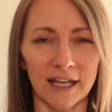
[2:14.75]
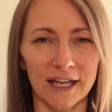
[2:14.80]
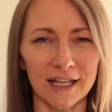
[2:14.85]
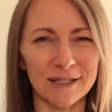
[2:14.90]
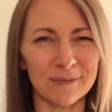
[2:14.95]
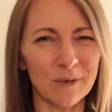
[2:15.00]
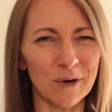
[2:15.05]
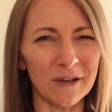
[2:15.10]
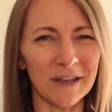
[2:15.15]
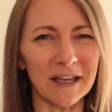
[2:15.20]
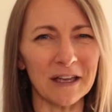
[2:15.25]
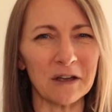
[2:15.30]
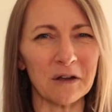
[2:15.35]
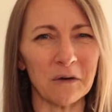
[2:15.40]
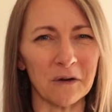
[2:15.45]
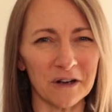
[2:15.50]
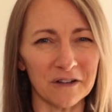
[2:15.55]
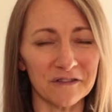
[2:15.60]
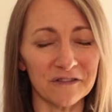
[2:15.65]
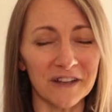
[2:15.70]
It's more like
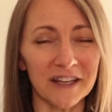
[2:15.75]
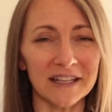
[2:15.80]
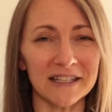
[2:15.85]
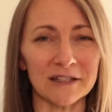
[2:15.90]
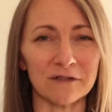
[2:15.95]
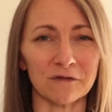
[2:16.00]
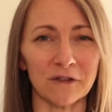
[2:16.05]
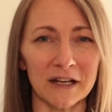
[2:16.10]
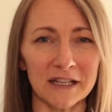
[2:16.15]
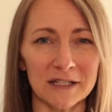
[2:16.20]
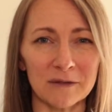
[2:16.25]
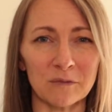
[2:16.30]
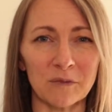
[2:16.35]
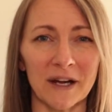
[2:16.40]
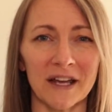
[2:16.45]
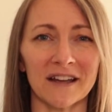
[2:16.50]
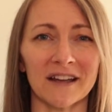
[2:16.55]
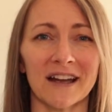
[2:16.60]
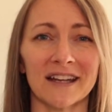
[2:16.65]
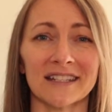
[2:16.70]
cornflakes and Raisin
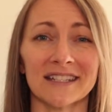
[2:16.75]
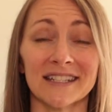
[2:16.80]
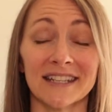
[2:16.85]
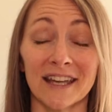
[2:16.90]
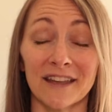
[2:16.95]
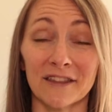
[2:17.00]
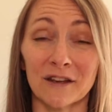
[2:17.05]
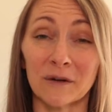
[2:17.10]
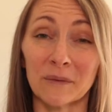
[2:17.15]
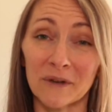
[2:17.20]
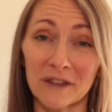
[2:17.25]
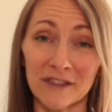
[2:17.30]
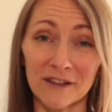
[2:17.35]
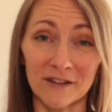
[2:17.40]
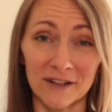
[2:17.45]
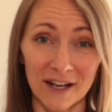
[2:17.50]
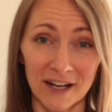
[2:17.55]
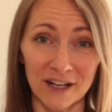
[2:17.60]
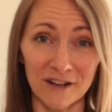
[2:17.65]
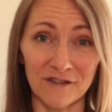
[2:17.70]
Bran got together with
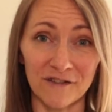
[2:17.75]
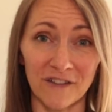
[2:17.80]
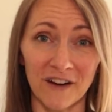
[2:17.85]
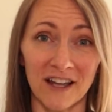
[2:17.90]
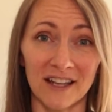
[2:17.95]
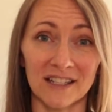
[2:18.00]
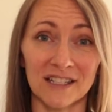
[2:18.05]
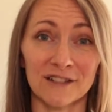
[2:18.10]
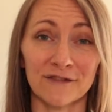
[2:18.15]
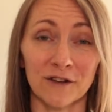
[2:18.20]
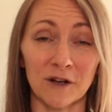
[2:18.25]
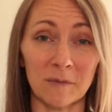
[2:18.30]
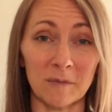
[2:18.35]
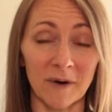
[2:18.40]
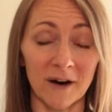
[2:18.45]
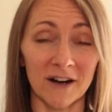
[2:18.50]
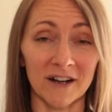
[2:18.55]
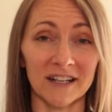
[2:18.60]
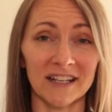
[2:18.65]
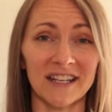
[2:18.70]
their nutty friends for a
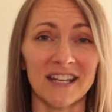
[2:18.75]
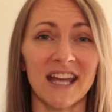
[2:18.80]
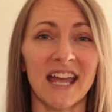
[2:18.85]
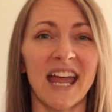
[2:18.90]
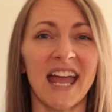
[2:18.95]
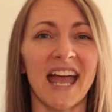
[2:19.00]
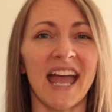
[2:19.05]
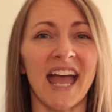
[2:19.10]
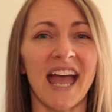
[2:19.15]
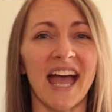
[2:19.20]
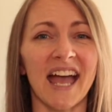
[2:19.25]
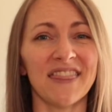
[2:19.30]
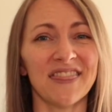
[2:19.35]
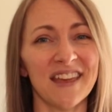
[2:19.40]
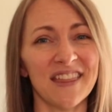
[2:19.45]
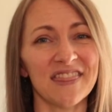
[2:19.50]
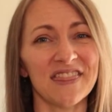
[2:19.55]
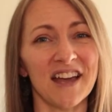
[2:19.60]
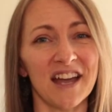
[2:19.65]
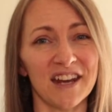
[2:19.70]
party and
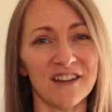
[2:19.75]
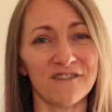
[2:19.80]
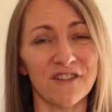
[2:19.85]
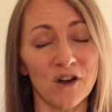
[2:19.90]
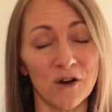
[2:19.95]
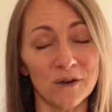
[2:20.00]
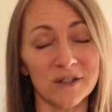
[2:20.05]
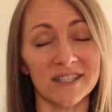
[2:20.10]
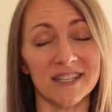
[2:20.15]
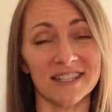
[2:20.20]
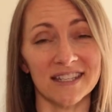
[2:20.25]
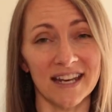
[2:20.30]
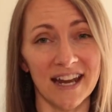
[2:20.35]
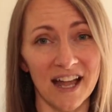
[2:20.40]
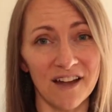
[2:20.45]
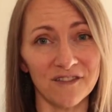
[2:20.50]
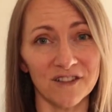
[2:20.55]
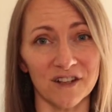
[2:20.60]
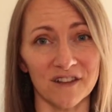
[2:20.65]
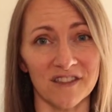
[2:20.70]
then thought of oats as an
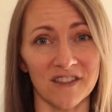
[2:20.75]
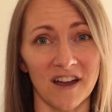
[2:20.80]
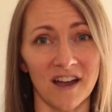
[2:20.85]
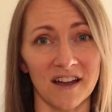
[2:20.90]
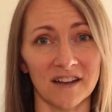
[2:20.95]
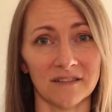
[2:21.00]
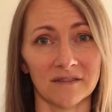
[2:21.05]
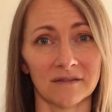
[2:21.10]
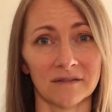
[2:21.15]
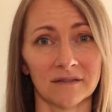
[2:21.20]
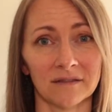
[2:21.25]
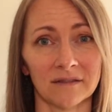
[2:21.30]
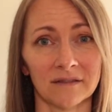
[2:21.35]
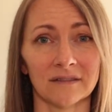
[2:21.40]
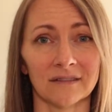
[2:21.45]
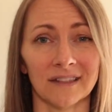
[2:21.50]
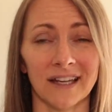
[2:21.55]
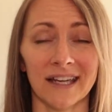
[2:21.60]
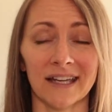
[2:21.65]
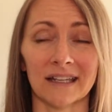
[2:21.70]
afterthought.
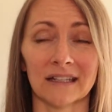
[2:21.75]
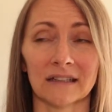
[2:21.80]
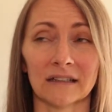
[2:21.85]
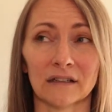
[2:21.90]
Like,